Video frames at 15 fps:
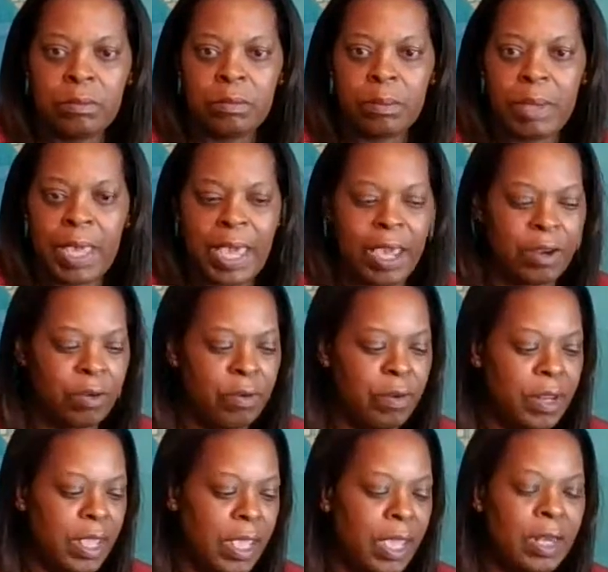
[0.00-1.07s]

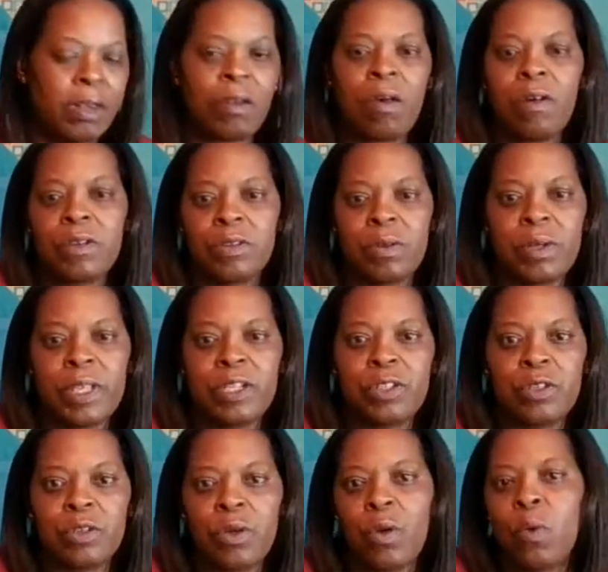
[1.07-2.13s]
pattern, and it also lets
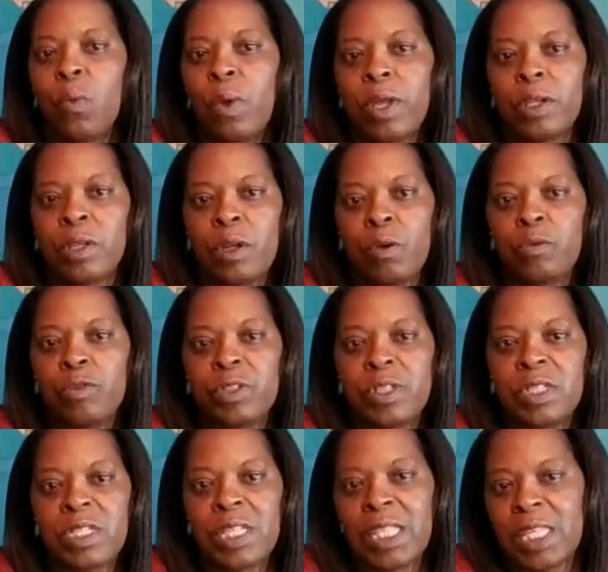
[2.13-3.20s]
you know what
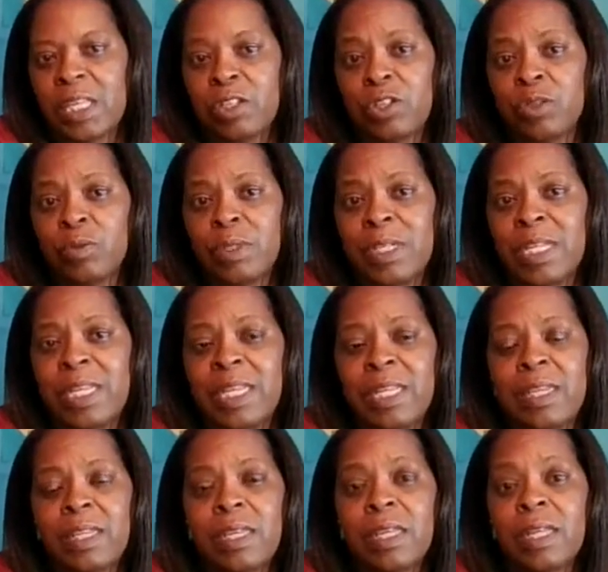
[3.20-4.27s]
notions and things you'll
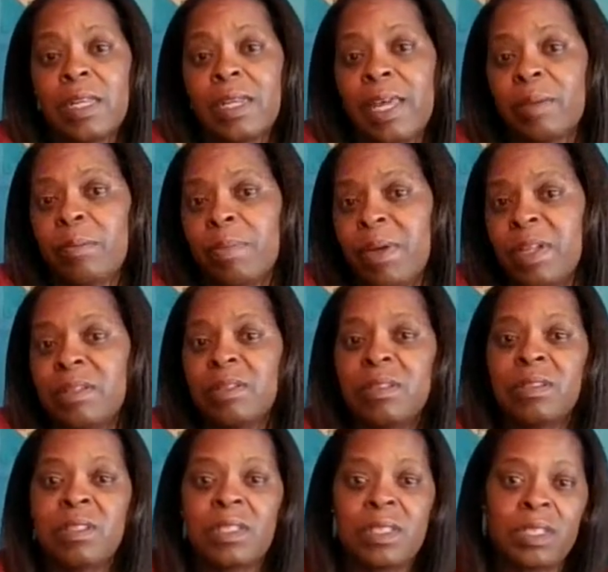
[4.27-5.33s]
need, like
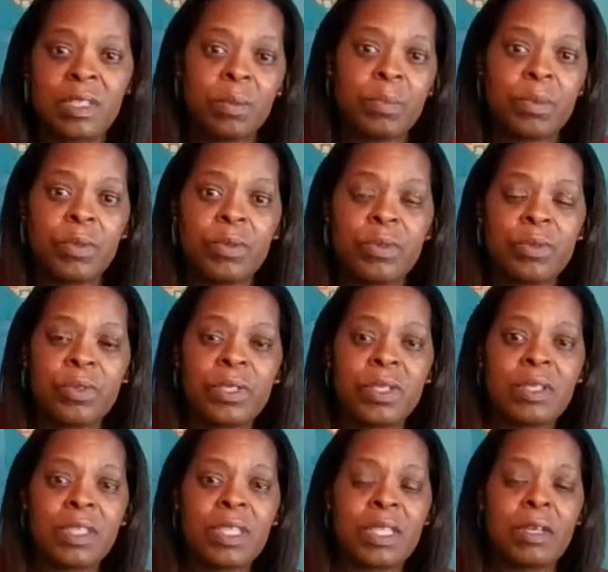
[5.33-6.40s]
buttons, zippers,
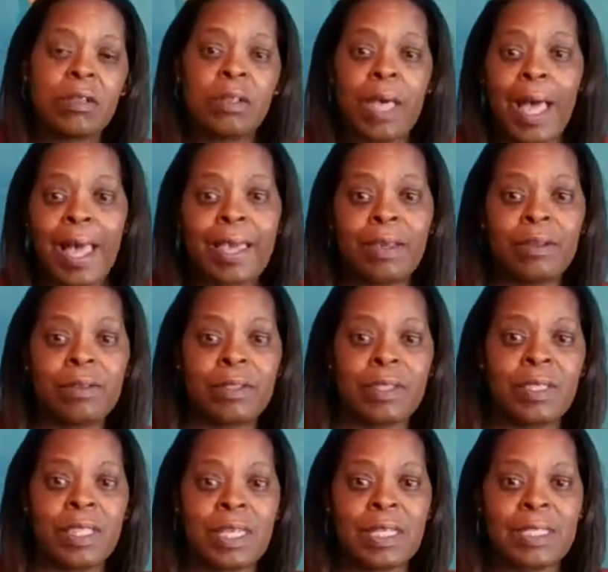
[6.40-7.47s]
and eye hooks
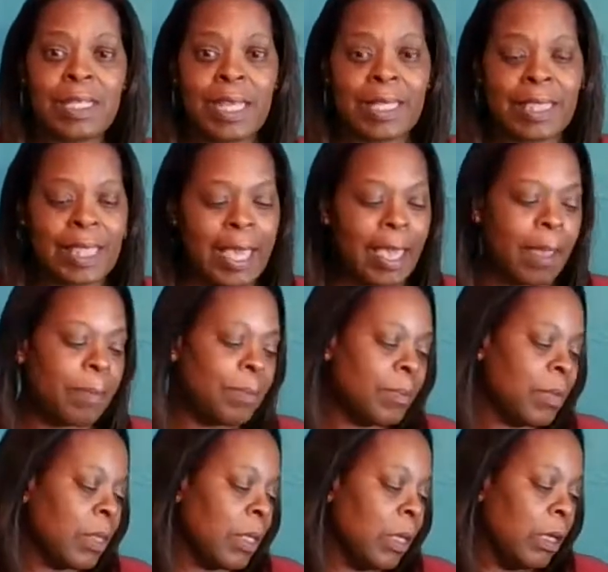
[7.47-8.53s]
and things like that.
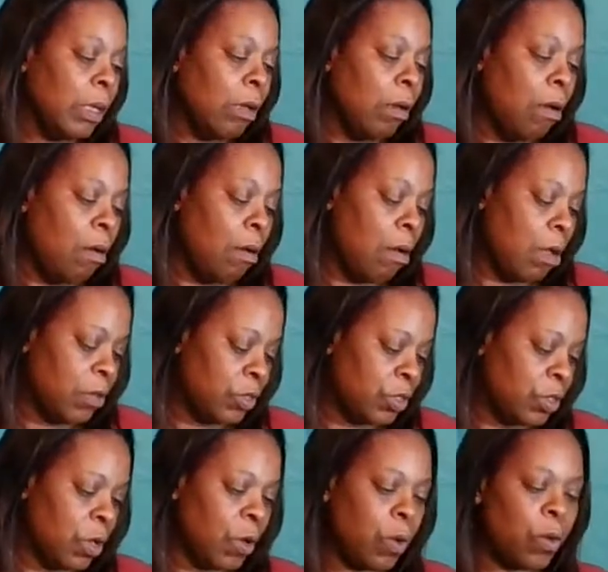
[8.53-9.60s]

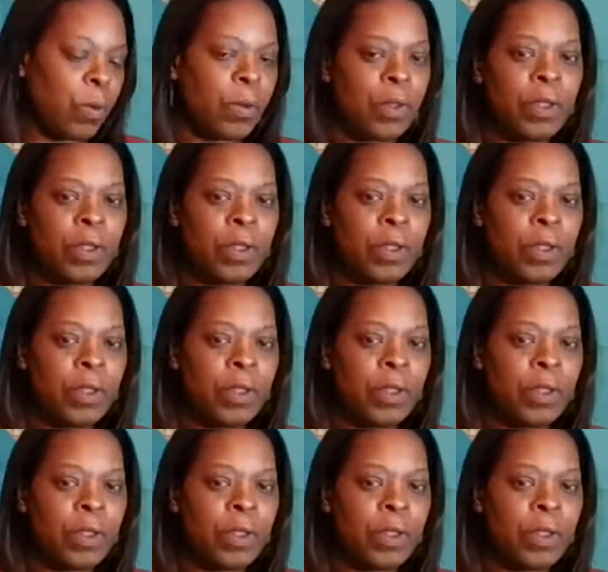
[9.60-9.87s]
Also,